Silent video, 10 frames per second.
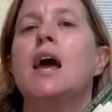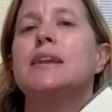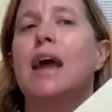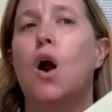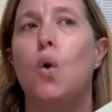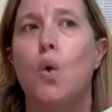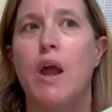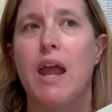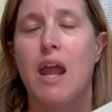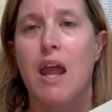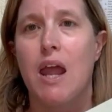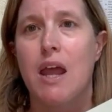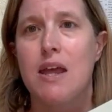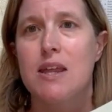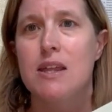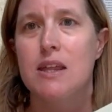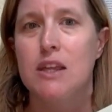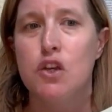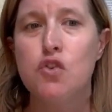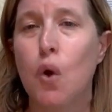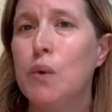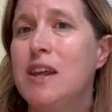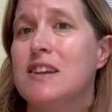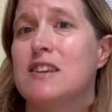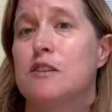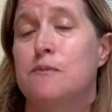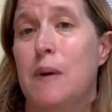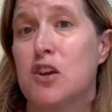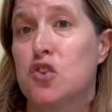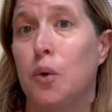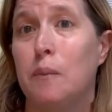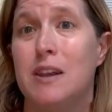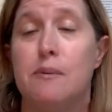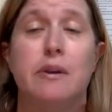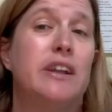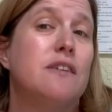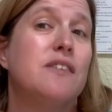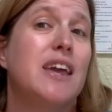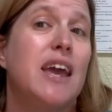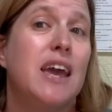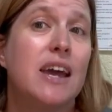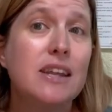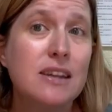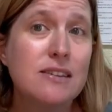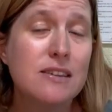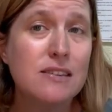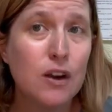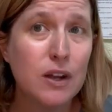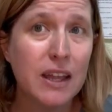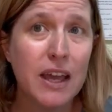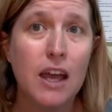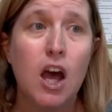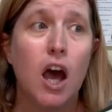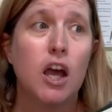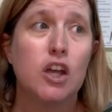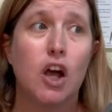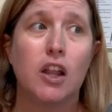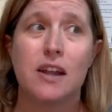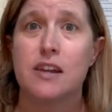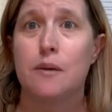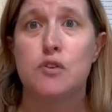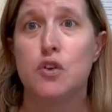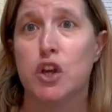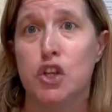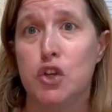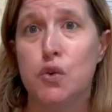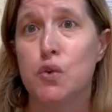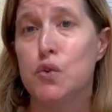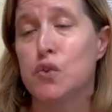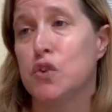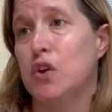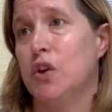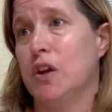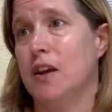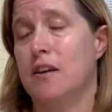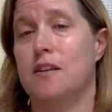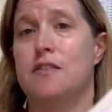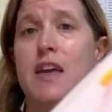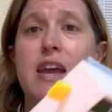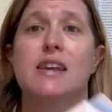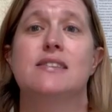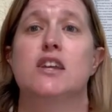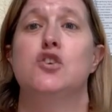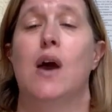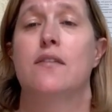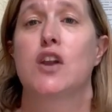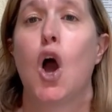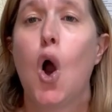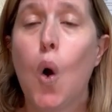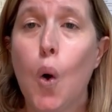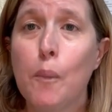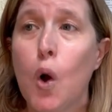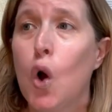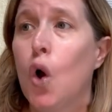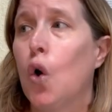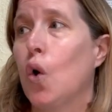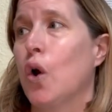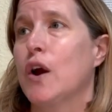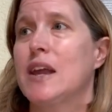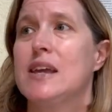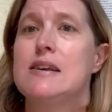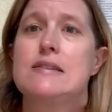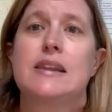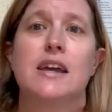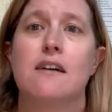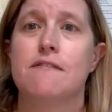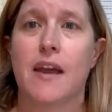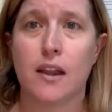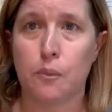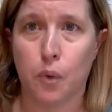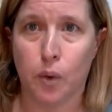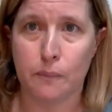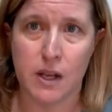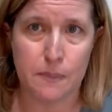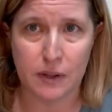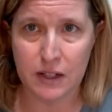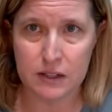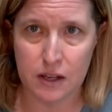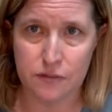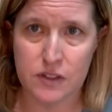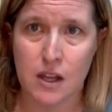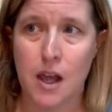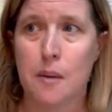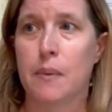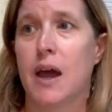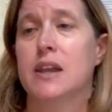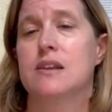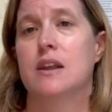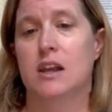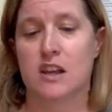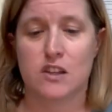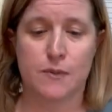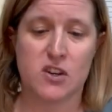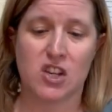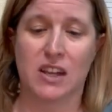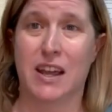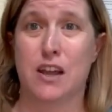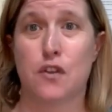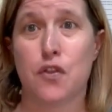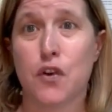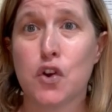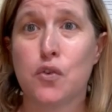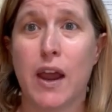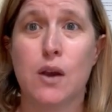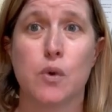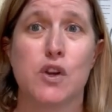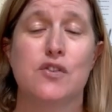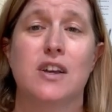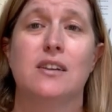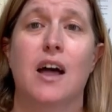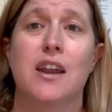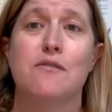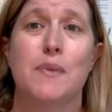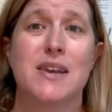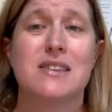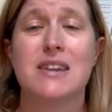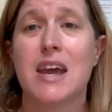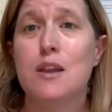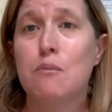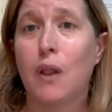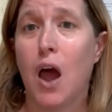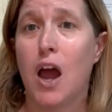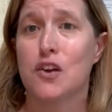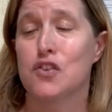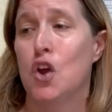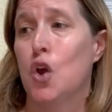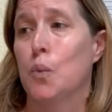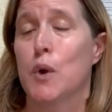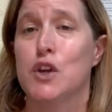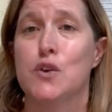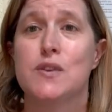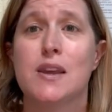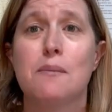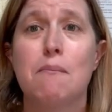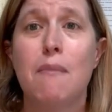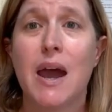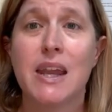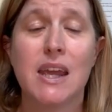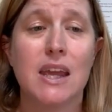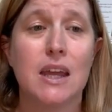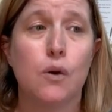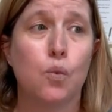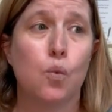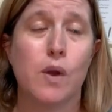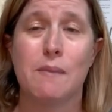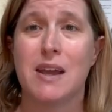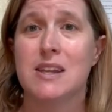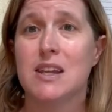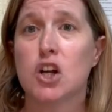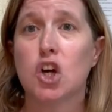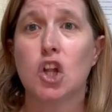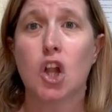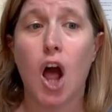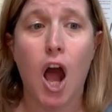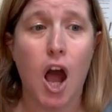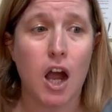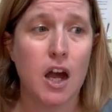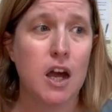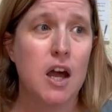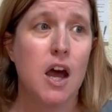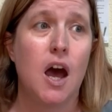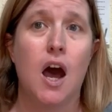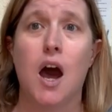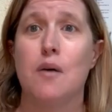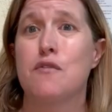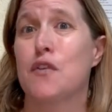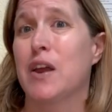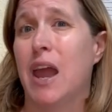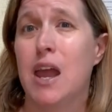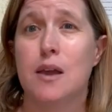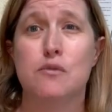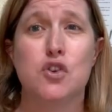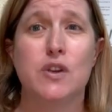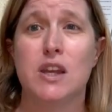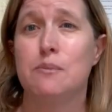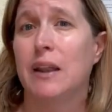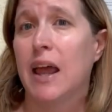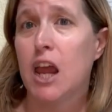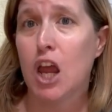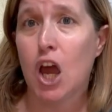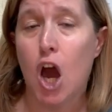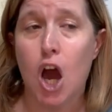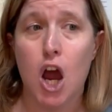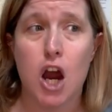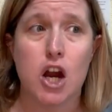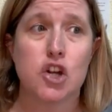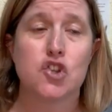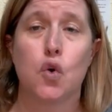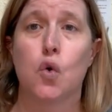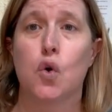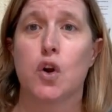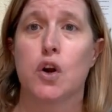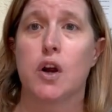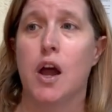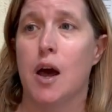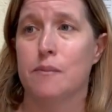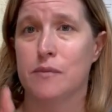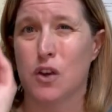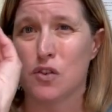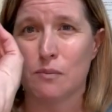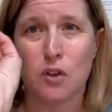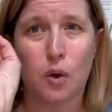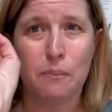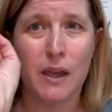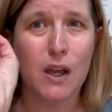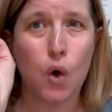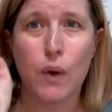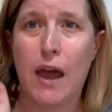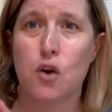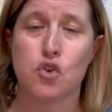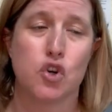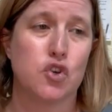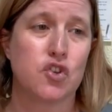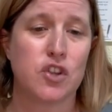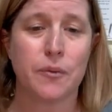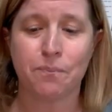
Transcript: Now, you don't need a special manipulative kit necessarily. A lot of times you can use things that you have at home or easily available manipulatives. But especially like in the third grade, we're using a lot of base 10 blocks, we're using money, we might need a clock. For games, you need playing cards or you know, some little bingo counters.